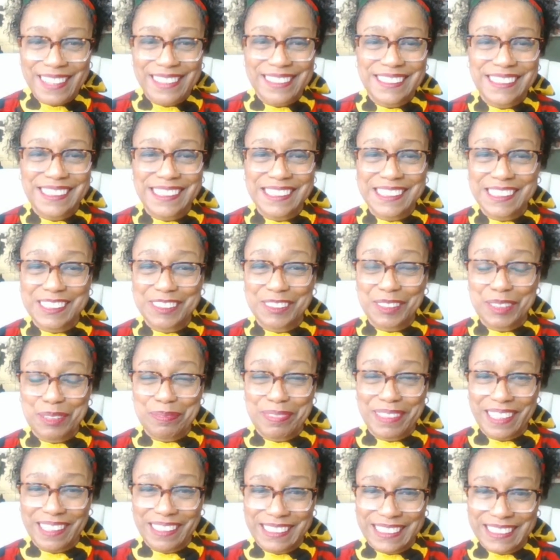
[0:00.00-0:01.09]
She's going to
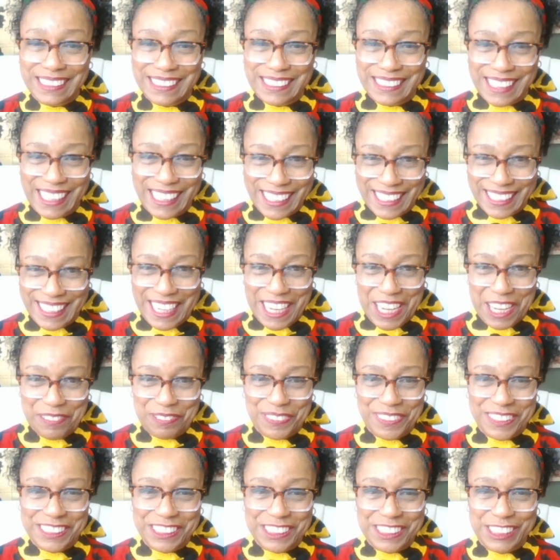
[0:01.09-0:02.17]
be on the second
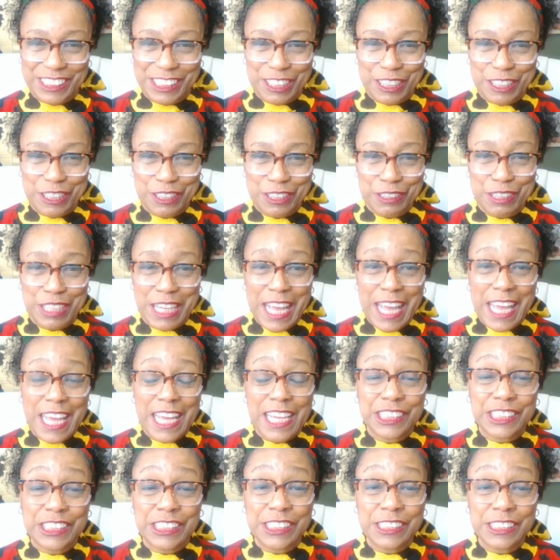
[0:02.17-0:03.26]
half of the show,
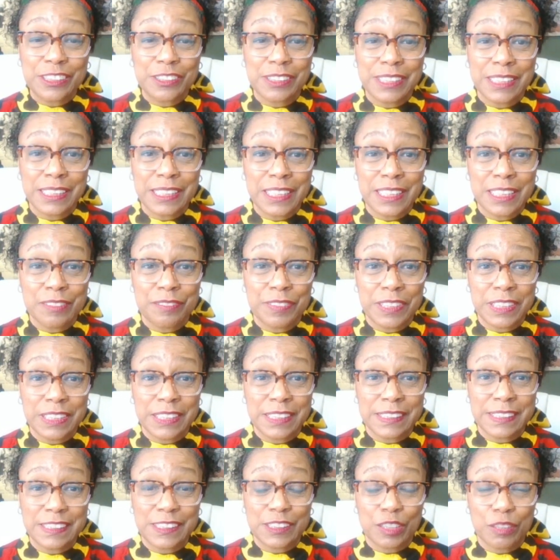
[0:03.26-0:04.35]
and she's going to give
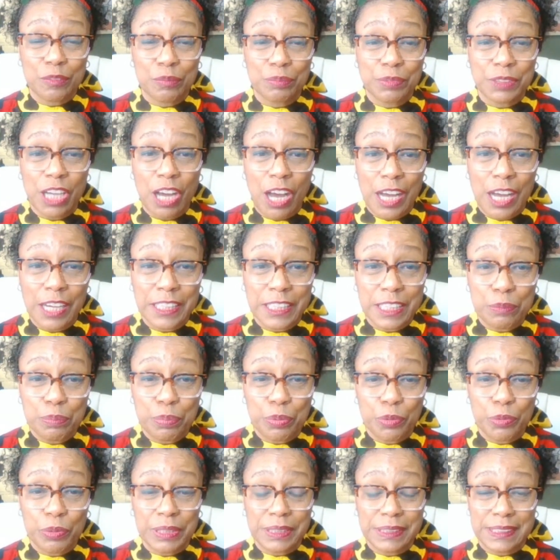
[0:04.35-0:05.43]
us some talking
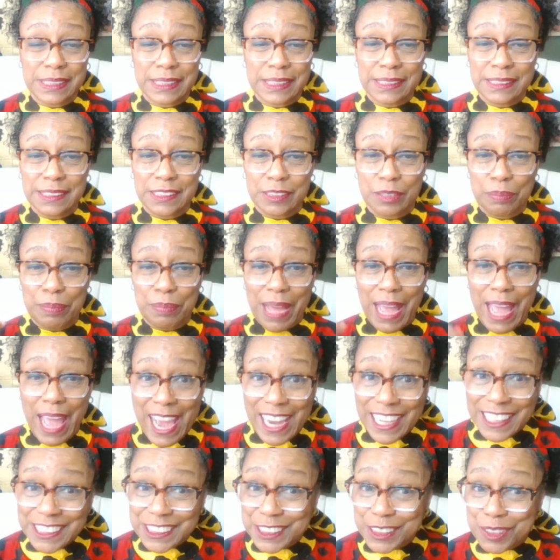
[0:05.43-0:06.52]
points and some
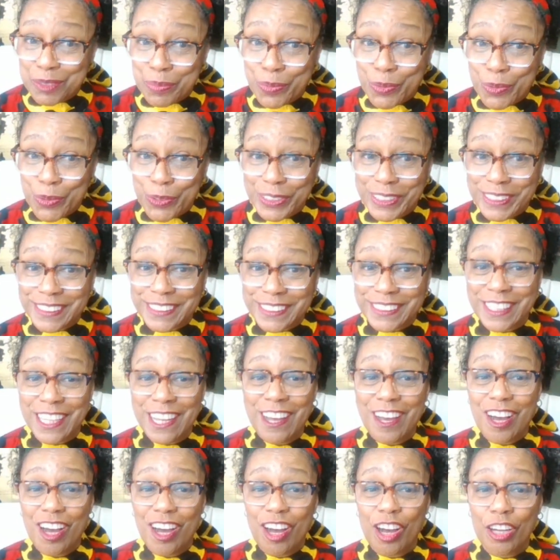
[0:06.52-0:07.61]
action points
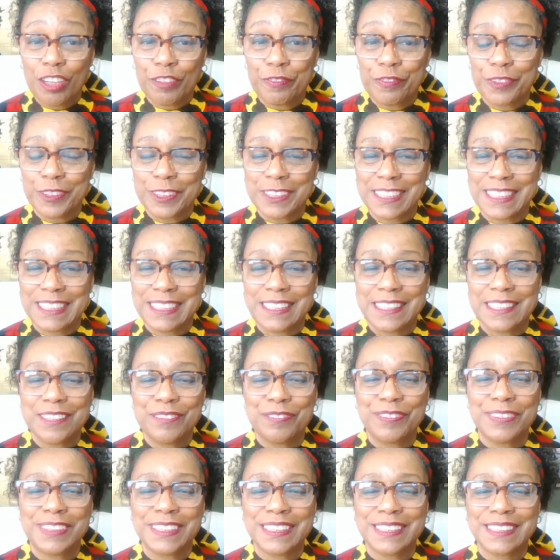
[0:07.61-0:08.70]
on
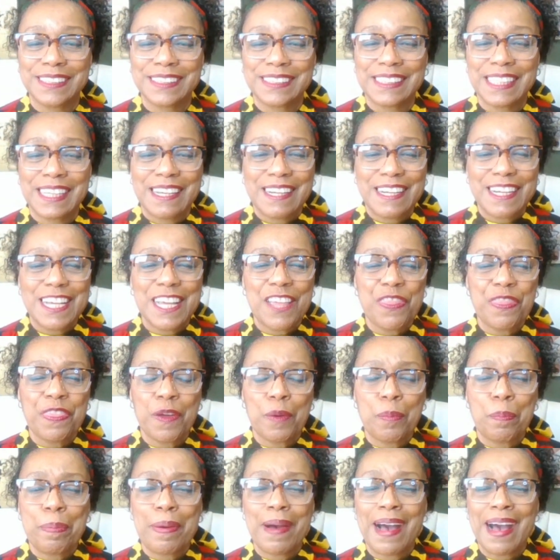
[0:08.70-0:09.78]
forgiveness and
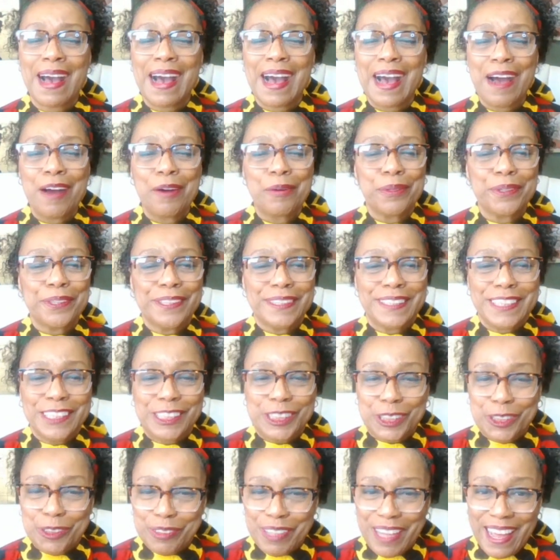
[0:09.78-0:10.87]
the power
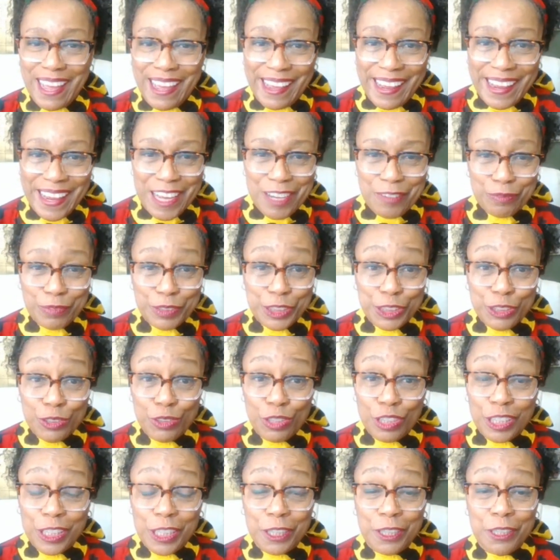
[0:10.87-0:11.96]
that you have when you
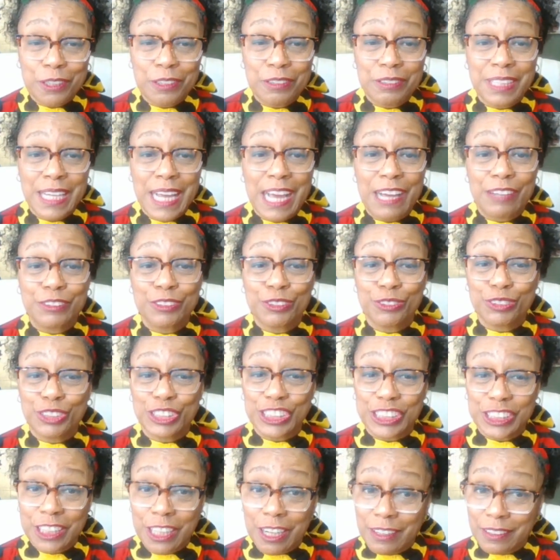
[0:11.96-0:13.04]
learn how to
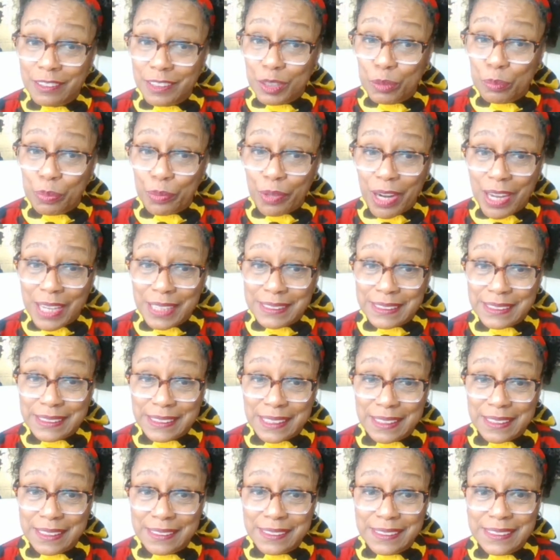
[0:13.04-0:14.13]
start the
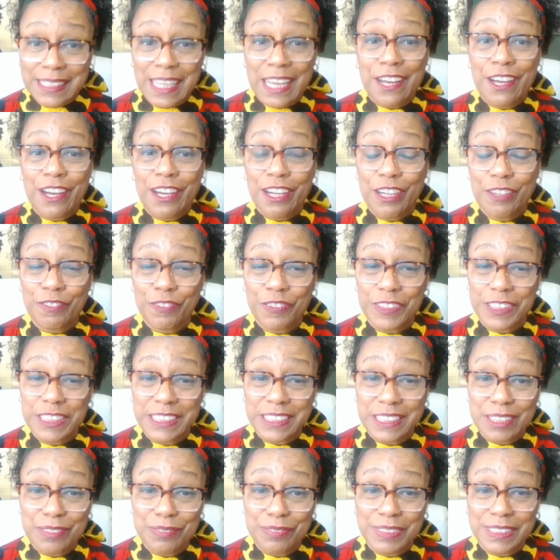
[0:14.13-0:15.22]
process of
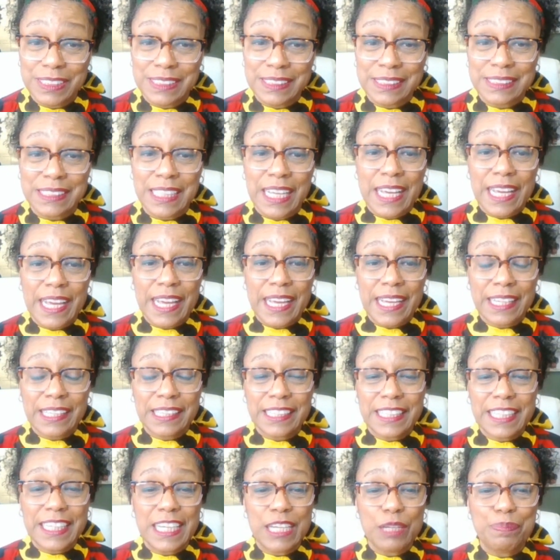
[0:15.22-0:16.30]
forgiveness
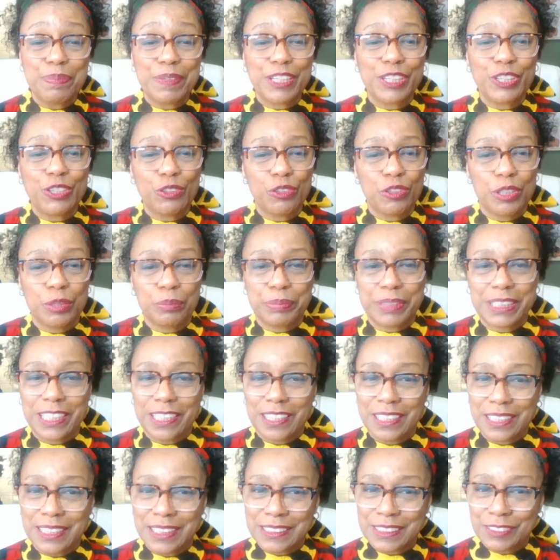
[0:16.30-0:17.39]
and keep it going,
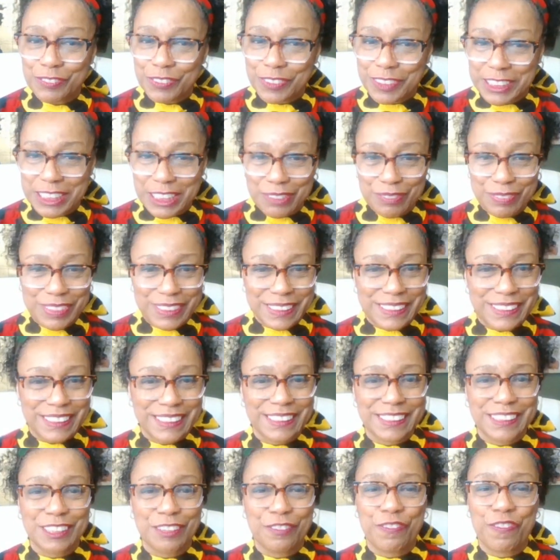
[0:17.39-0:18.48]
because forgiveness
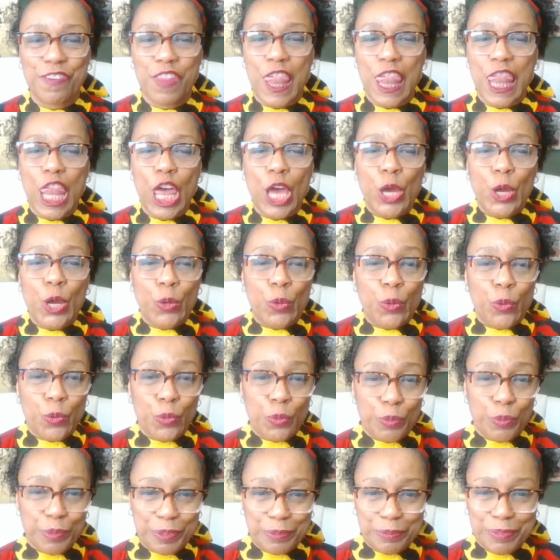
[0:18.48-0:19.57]
is a flow.
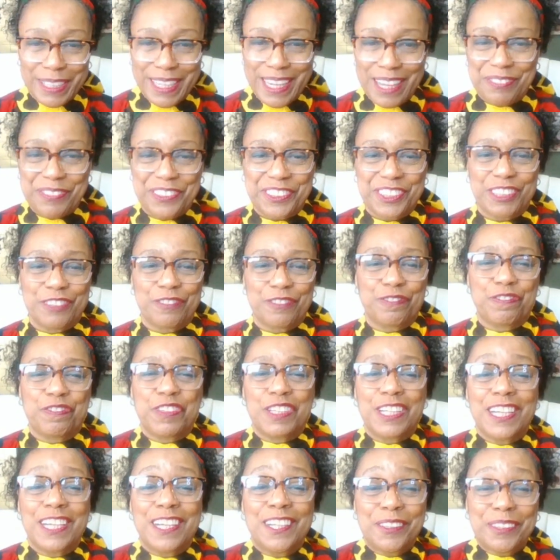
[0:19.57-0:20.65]
We have to
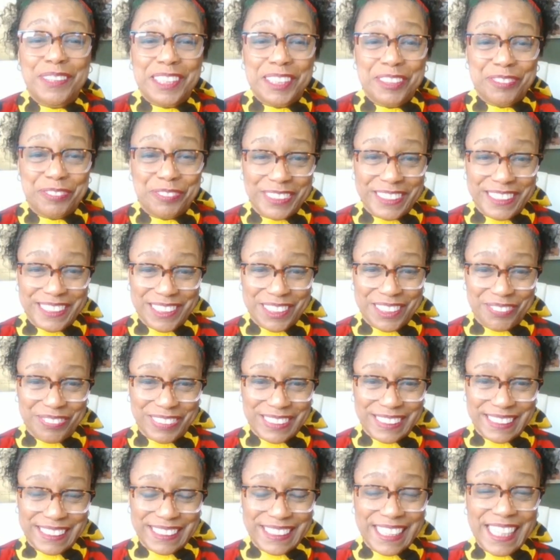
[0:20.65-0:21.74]
flow in
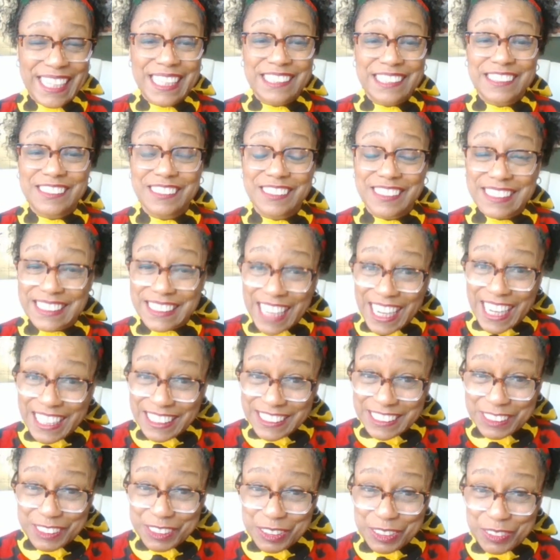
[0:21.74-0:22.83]
forgiveness. So stay
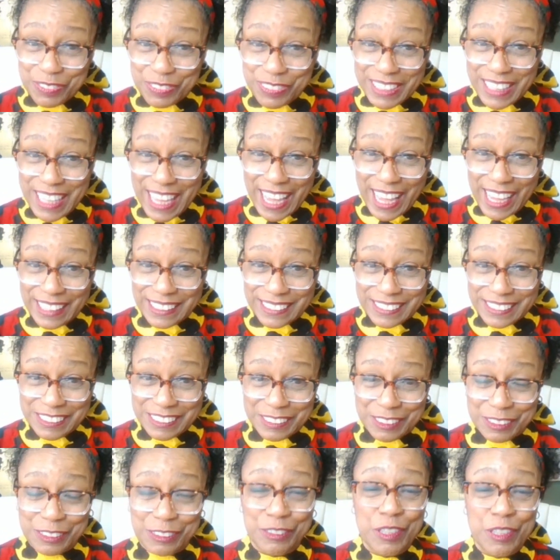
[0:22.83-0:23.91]
tuned for that
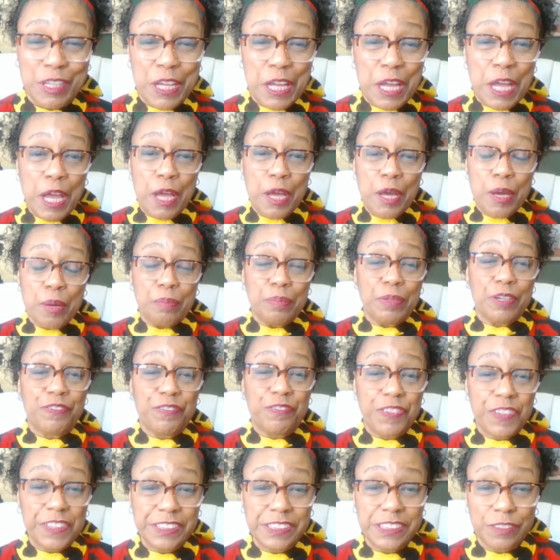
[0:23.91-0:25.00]
too.
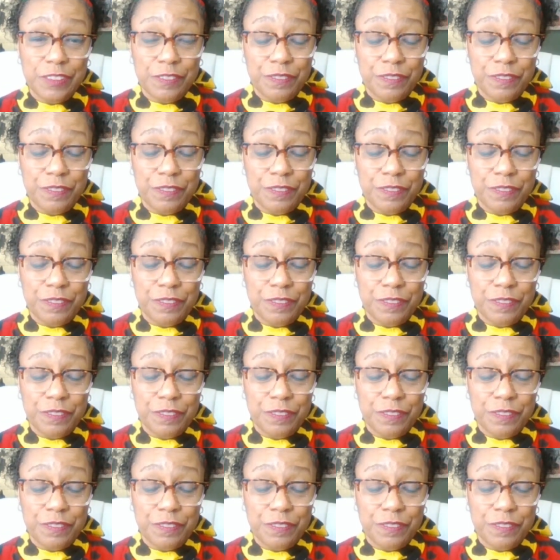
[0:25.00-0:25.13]
But first